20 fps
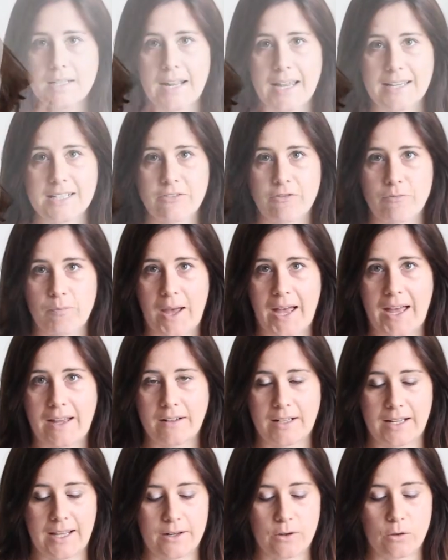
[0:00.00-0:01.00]
Next from
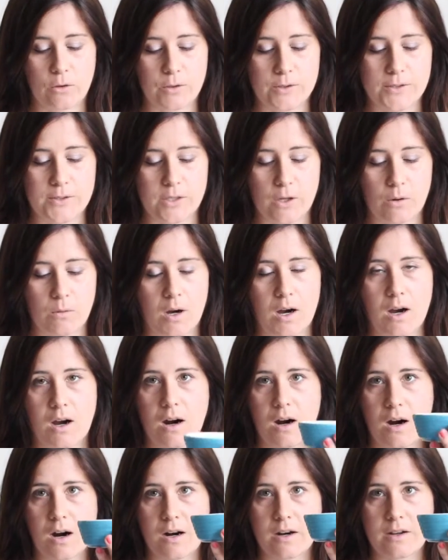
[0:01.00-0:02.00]
Poundland also
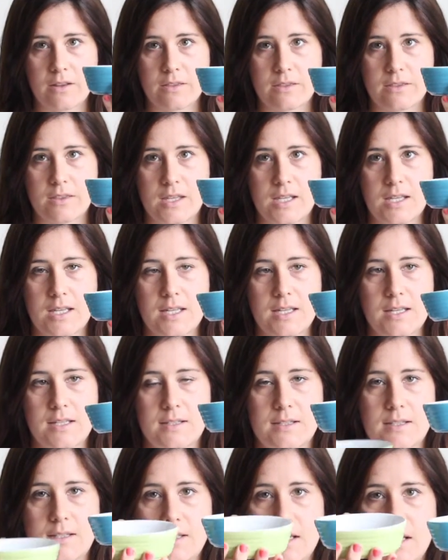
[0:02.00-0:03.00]
are
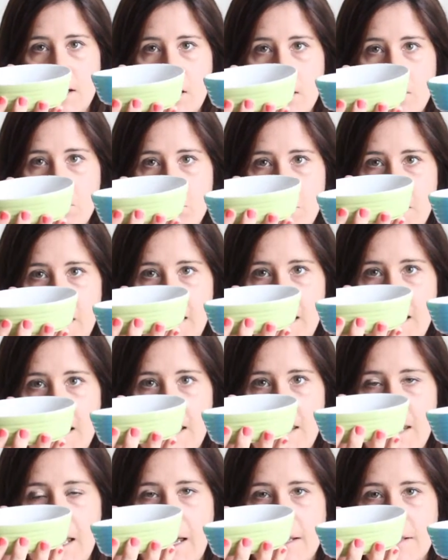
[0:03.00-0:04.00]
these
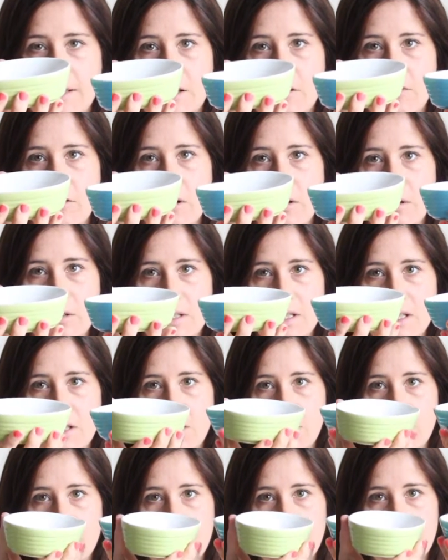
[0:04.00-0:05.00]
mini casserole
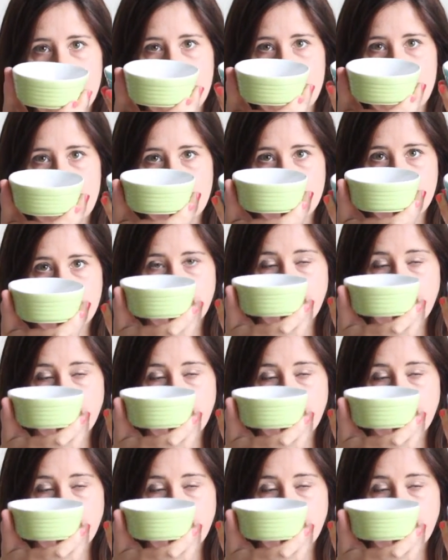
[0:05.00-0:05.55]
dishes.